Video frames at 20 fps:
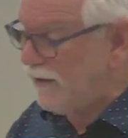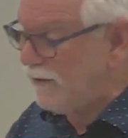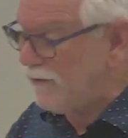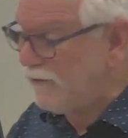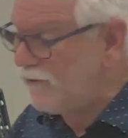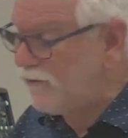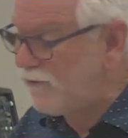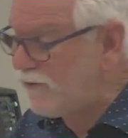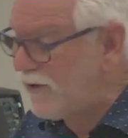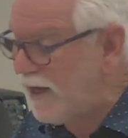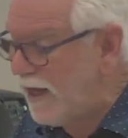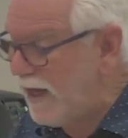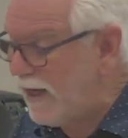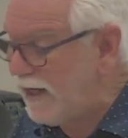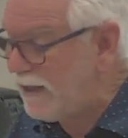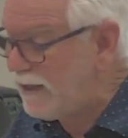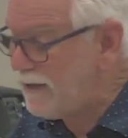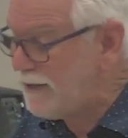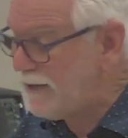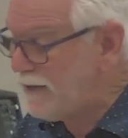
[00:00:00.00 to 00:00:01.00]
other
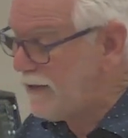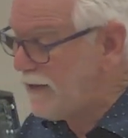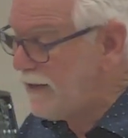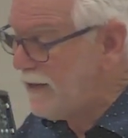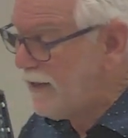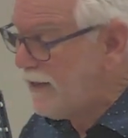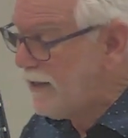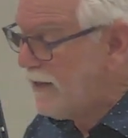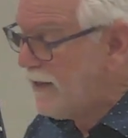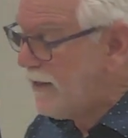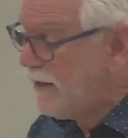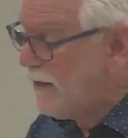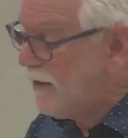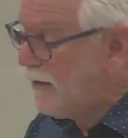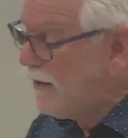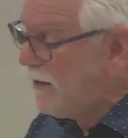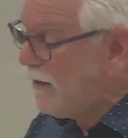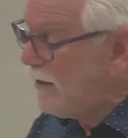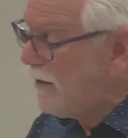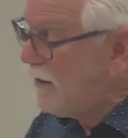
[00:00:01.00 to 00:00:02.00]
side.
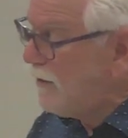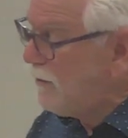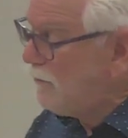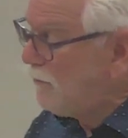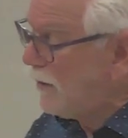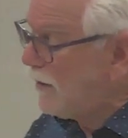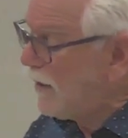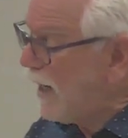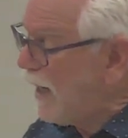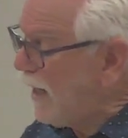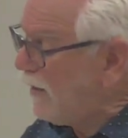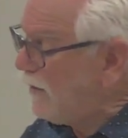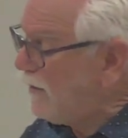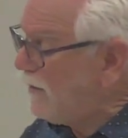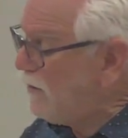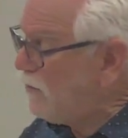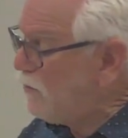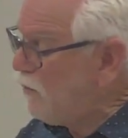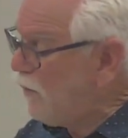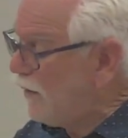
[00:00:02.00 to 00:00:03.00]
But God
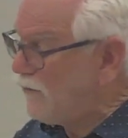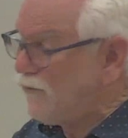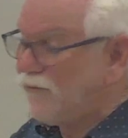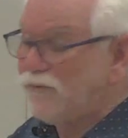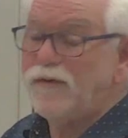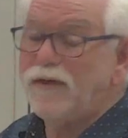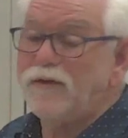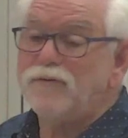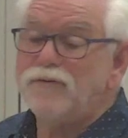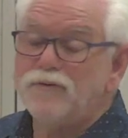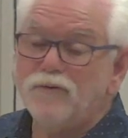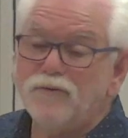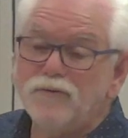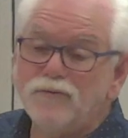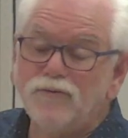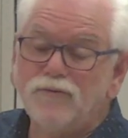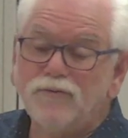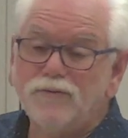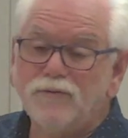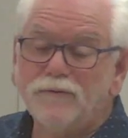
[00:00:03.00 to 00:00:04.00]
wants
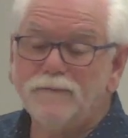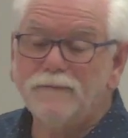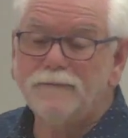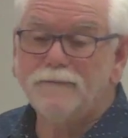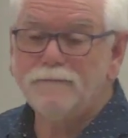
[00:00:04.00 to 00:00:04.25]
vessels